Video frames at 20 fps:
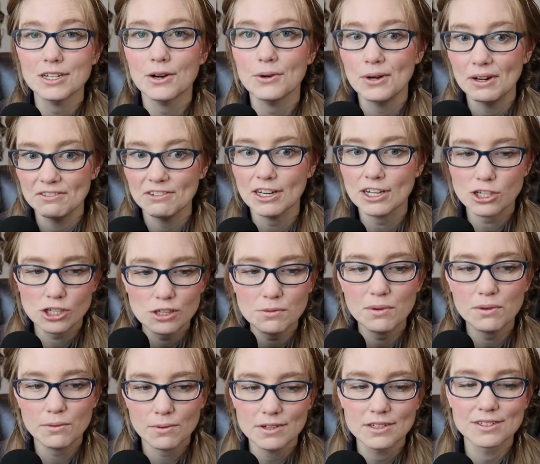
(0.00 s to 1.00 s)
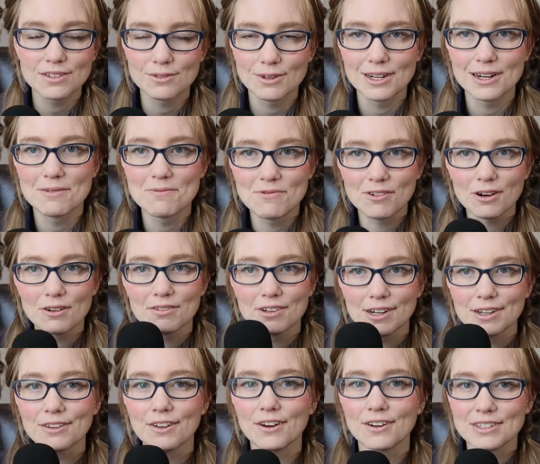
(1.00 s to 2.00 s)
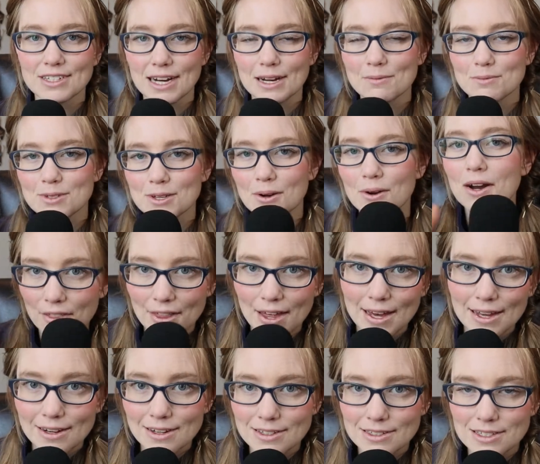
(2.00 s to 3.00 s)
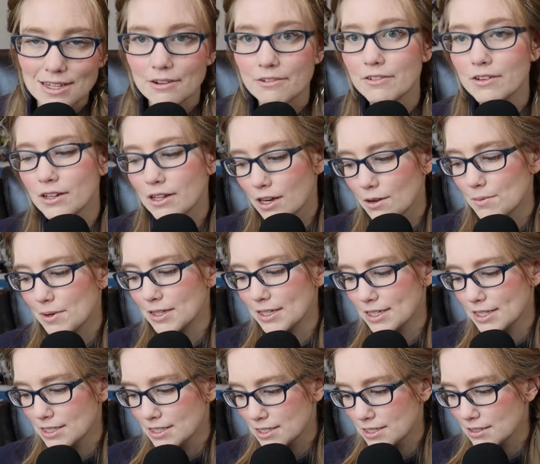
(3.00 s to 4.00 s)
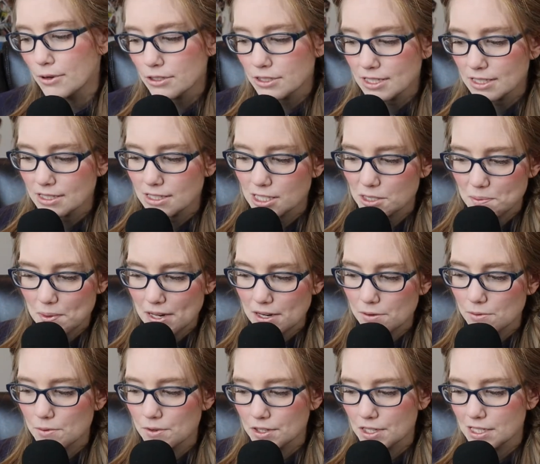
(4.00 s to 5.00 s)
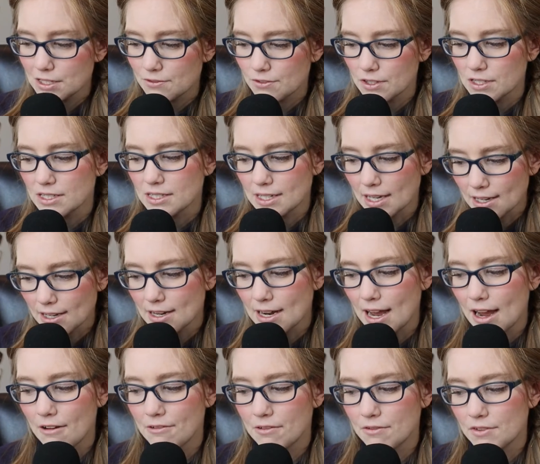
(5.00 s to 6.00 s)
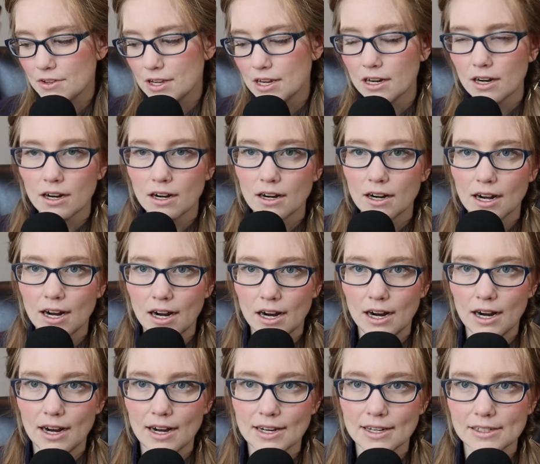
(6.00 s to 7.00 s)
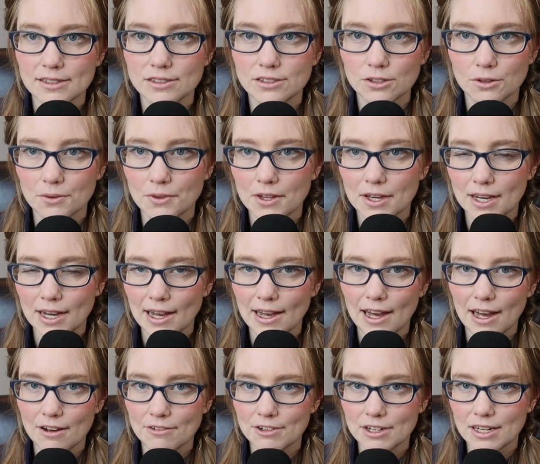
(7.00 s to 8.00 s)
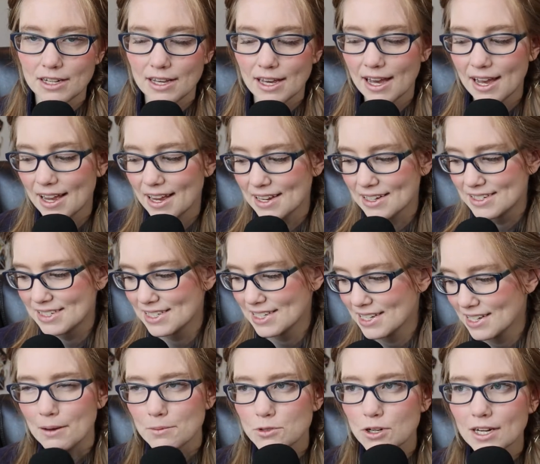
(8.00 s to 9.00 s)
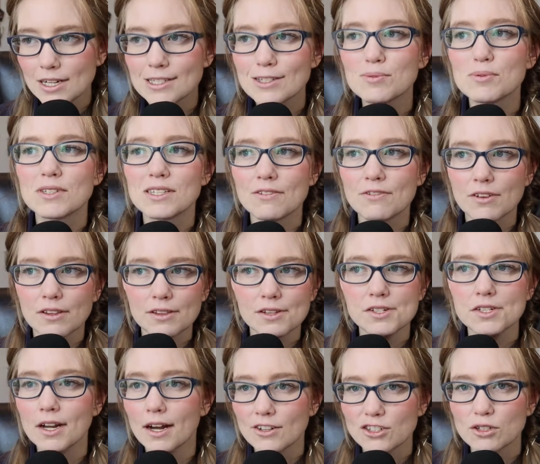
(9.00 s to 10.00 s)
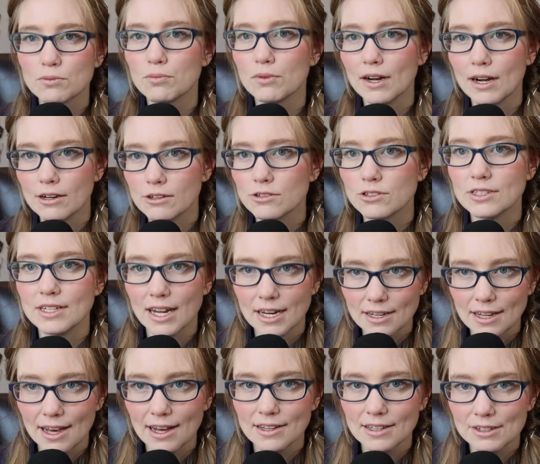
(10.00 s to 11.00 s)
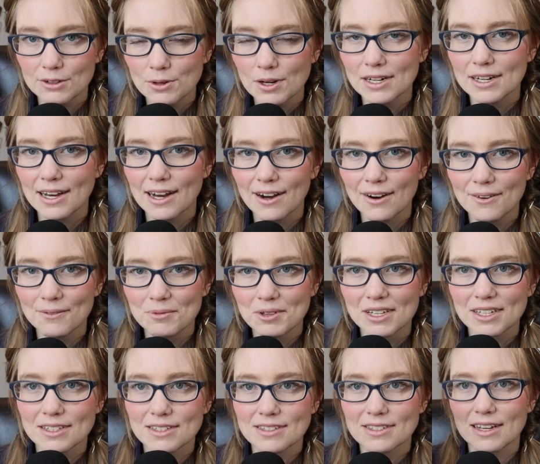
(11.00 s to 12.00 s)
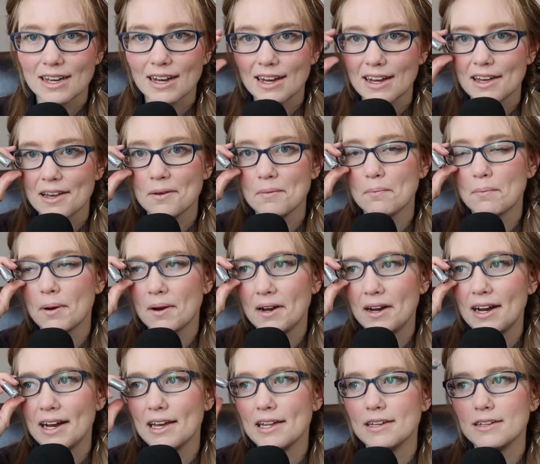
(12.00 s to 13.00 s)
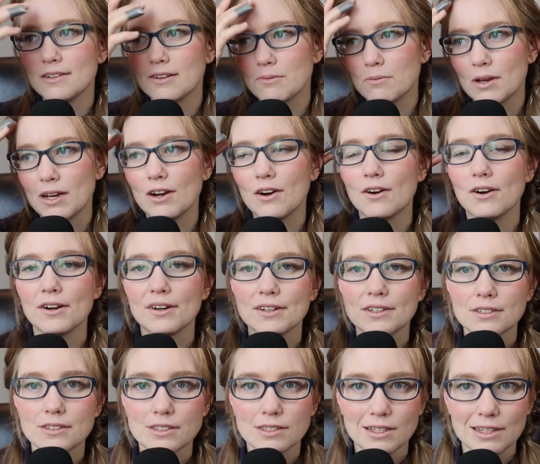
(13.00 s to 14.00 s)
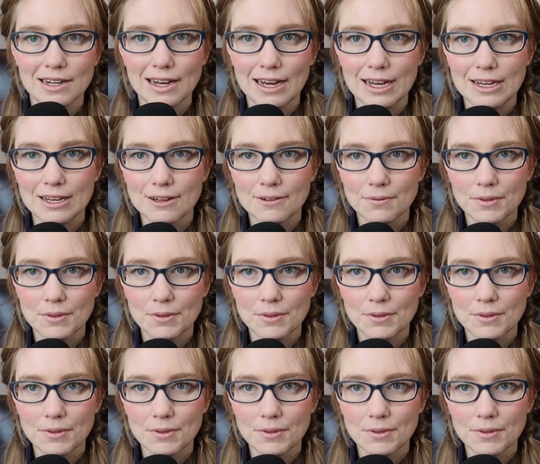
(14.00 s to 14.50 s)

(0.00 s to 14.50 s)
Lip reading: now, and I've actually been wanting to read him for a very long time. So that is definitely on my list. Most anticipated release for the second half of the year, I don't think I have any yet. I'm trying specifically not to browse NetGalley right now because I am behind on my ARCs and I